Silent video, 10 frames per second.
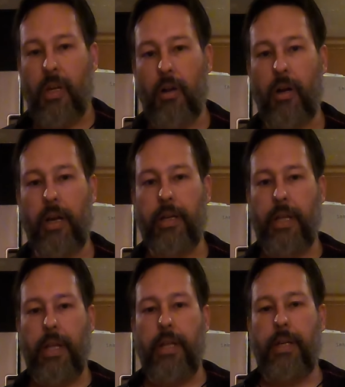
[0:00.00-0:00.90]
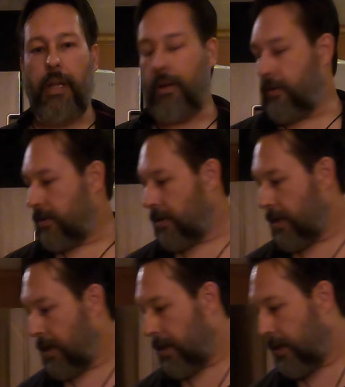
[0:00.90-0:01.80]
All right, now
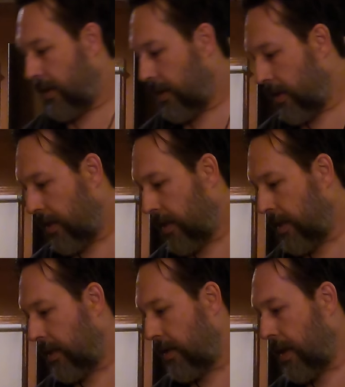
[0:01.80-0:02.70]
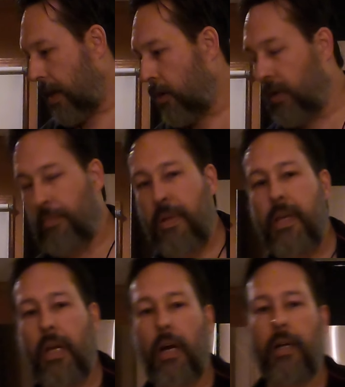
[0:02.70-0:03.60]
not only
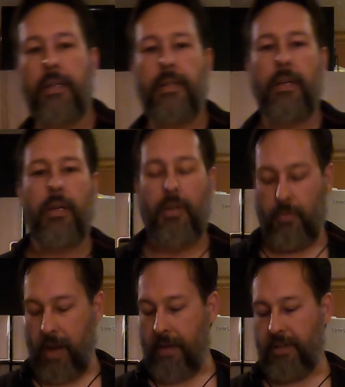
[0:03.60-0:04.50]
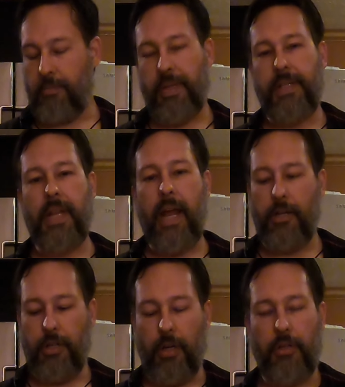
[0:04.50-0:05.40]
pecans, we have some
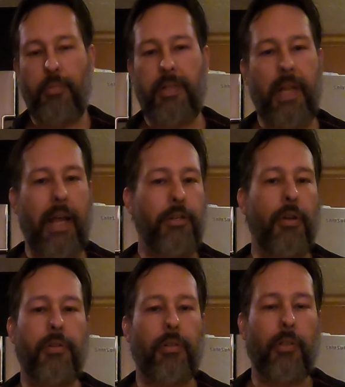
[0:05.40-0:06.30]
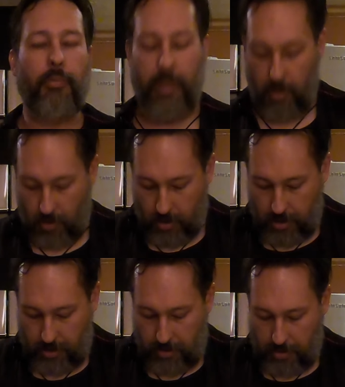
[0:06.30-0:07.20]
pistachios. Pistachios are a little bit
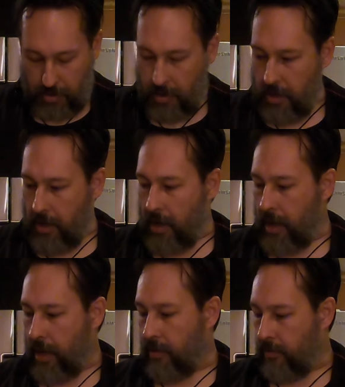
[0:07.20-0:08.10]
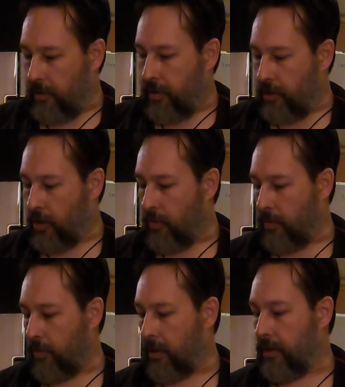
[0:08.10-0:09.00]
harder, and so what
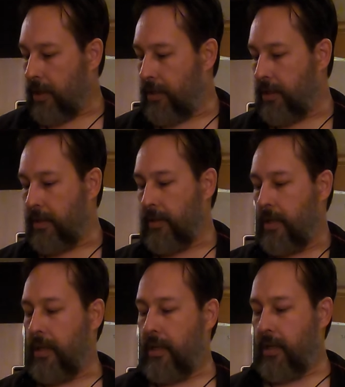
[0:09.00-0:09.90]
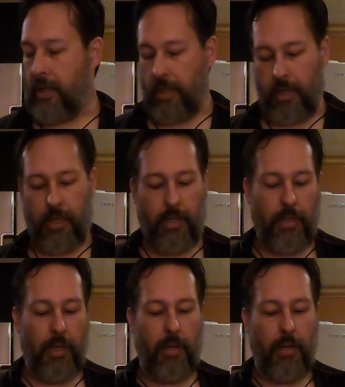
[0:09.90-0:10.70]
we're going to do is,